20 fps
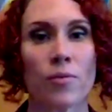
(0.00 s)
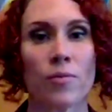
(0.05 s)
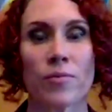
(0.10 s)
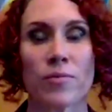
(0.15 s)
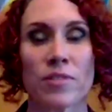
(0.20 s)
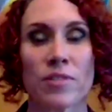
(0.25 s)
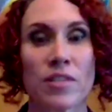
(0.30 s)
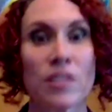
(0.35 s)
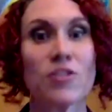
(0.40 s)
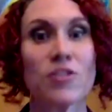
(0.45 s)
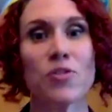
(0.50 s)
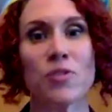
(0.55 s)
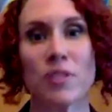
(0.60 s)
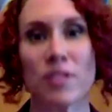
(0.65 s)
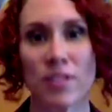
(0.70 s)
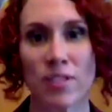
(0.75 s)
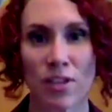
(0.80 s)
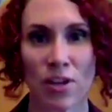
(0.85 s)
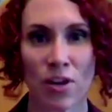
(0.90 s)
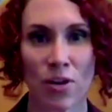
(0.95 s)

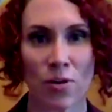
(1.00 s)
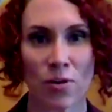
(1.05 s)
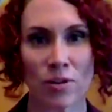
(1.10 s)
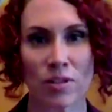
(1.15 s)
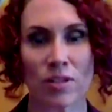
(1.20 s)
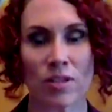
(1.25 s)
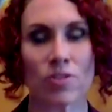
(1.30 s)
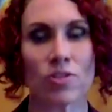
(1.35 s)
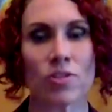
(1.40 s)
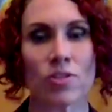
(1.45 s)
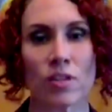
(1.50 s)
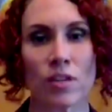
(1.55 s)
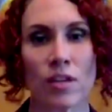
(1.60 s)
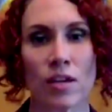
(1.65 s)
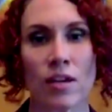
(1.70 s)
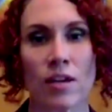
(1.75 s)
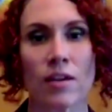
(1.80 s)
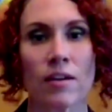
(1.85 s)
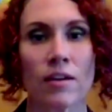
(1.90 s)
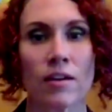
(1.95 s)
centuries ago,
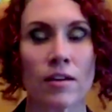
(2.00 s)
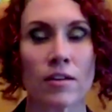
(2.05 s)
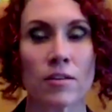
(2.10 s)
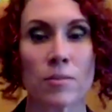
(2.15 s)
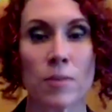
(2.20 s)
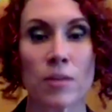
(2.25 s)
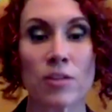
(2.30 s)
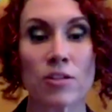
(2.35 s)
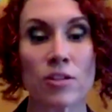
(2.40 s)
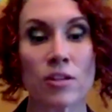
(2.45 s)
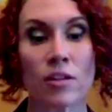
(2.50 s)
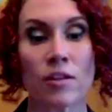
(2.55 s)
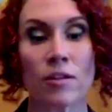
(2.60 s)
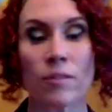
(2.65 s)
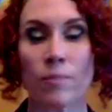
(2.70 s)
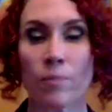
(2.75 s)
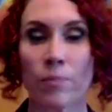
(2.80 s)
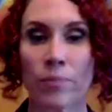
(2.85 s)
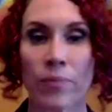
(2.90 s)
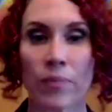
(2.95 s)
essentially,
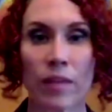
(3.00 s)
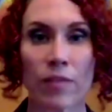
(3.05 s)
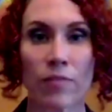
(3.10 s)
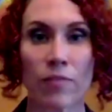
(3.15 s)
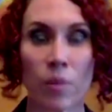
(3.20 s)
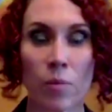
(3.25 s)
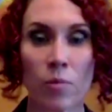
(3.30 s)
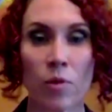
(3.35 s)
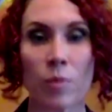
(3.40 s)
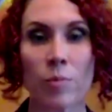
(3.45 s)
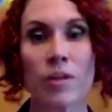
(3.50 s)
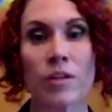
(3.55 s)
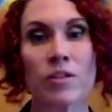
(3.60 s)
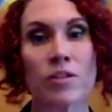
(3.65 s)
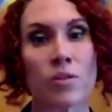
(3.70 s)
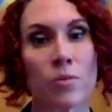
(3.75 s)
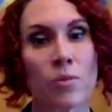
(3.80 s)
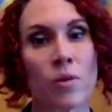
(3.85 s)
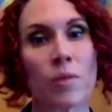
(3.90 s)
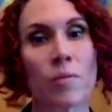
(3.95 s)
especially from woman
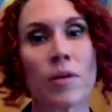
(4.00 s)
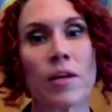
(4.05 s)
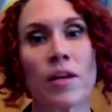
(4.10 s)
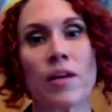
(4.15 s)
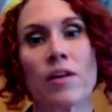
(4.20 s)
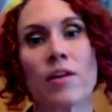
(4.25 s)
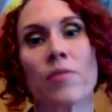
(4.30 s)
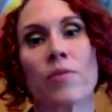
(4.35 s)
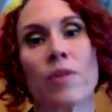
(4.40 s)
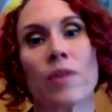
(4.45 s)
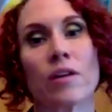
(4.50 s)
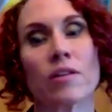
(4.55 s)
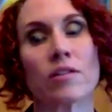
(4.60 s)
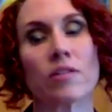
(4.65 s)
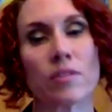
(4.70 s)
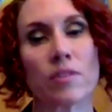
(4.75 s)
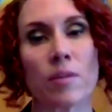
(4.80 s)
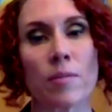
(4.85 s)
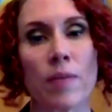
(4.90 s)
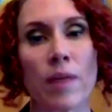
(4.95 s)
to woman. I know we
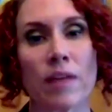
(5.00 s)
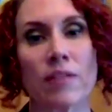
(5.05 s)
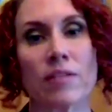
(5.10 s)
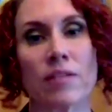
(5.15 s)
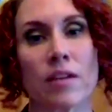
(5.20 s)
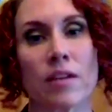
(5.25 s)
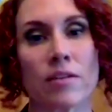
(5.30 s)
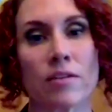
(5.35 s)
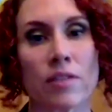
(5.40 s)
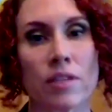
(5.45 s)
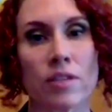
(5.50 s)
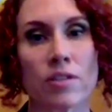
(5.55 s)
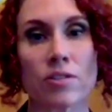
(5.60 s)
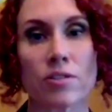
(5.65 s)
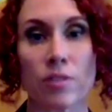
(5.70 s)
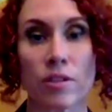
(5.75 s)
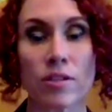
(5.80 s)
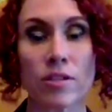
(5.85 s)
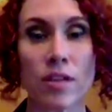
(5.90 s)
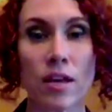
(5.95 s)
also can pass down things
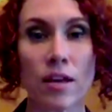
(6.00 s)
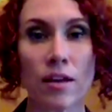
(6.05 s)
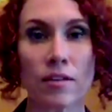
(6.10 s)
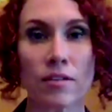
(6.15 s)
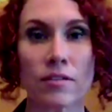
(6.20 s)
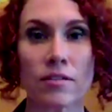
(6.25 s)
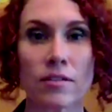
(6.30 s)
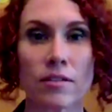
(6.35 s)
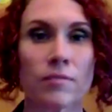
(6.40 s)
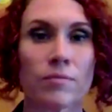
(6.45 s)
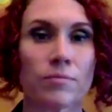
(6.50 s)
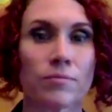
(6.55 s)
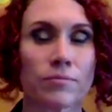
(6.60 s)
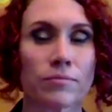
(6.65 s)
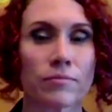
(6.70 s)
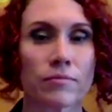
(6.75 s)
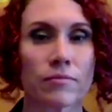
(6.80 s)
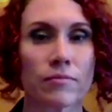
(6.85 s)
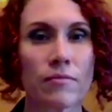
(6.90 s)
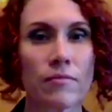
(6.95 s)
to our sons,
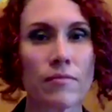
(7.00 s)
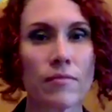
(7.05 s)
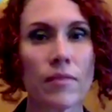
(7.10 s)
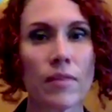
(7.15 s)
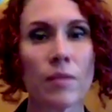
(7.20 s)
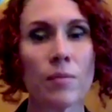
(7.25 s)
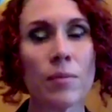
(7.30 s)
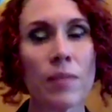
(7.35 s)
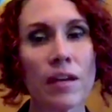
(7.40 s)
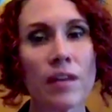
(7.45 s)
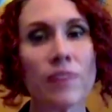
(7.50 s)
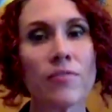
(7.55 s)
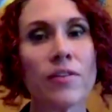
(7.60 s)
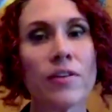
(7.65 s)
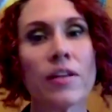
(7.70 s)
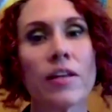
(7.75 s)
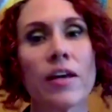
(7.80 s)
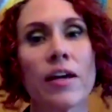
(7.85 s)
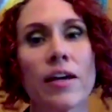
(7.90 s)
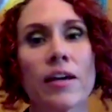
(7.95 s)
but I
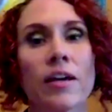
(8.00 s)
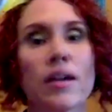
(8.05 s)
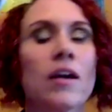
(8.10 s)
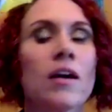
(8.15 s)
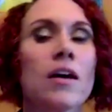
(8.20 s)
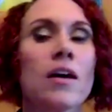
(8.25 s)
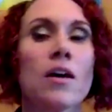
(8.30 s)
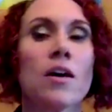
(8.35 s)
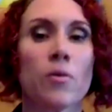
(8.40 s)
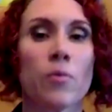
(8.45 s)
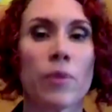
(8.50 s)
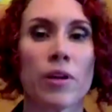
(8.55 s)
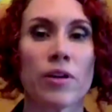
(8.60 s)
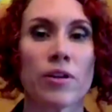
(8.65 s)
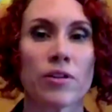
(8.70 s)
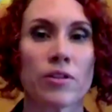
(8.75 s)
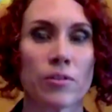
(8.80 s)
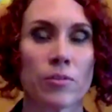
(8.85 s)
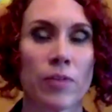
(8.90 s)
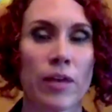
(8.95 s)
feel like
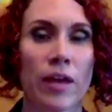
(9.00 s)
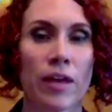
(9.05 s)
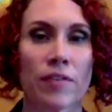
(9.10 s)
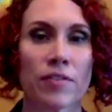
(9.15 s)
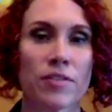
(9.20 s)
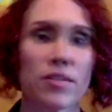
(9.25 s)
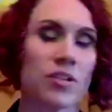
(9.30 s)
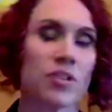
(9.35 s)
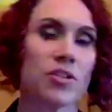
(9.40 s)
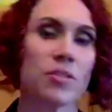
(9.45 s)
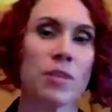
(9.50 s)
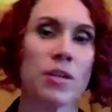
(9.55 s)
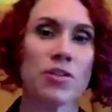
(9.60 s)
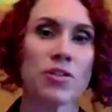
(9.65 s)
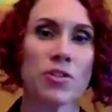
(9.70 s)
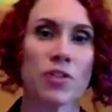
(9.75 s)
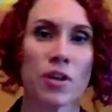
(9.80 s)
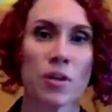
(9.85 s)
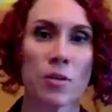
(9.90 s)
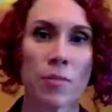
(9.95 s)
we have such a
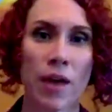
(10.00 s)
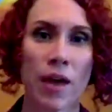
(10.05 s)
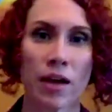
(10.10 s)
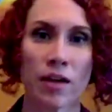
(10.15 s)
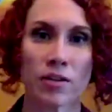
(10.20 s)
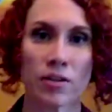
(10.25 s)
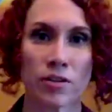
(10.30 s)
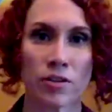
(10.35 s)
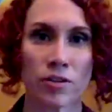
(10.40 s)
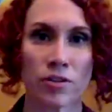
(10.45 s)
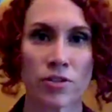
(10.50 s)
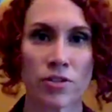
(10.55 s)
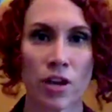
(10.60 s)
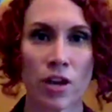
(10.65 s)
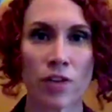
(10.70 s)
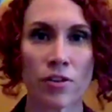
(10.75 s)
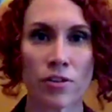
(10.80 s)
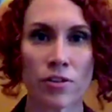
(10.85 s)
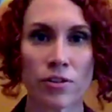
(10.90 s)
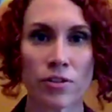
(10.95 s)
major impact on our
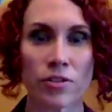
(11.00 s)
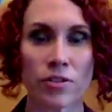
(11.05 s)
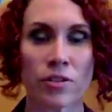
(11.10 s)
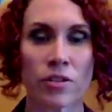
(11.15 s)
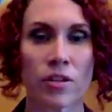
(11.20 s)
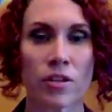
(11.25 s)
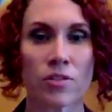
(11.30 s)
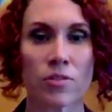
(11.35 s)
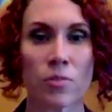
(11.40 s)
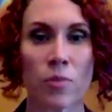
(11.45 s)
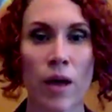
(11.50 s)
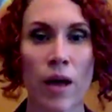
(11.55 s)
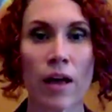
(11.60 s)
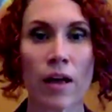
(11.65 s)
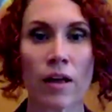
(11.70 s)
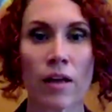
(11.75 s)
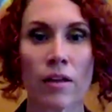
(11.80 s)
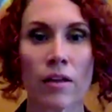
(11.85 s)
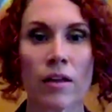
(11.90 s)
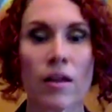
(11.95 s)
daughters as
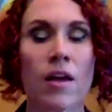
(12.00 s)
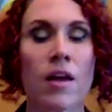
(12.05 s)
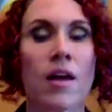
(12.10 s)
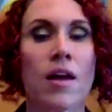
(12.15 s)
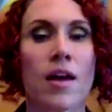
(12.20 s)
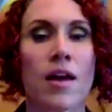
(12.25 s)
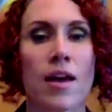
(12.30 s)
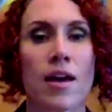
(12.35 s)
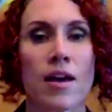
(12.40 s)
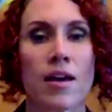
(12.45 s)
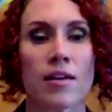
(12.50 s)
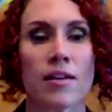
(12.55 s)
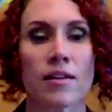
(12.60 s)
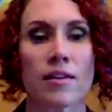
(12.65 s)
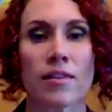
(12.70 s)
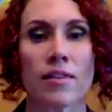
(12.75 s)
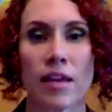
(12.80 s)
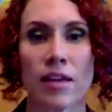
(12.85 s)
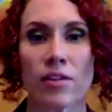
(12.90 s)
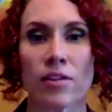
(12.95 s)
well, and
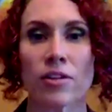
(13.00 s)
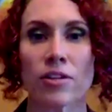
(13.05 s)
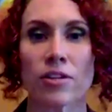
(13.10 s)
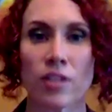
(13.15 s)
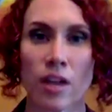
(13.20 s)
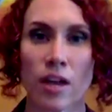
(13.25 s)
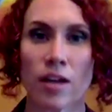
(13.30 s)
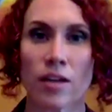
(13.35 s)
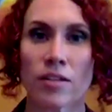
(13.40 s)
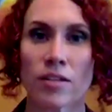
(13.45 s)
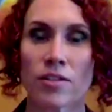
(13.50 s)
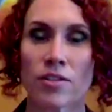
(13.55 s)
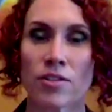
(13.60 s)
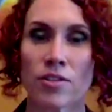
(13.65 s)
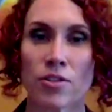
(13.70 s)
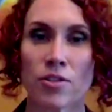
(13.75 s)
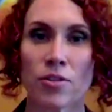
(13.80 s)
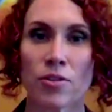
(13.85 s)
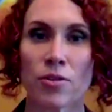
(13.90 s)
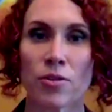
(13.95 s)
they look to us
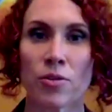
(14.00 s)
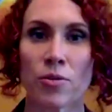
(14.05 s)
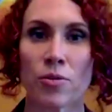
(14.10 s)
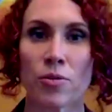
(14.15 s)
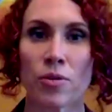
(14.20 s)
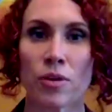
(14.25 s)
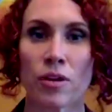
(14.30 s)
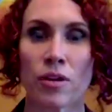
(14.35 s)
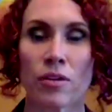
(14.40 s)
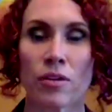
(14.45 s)
to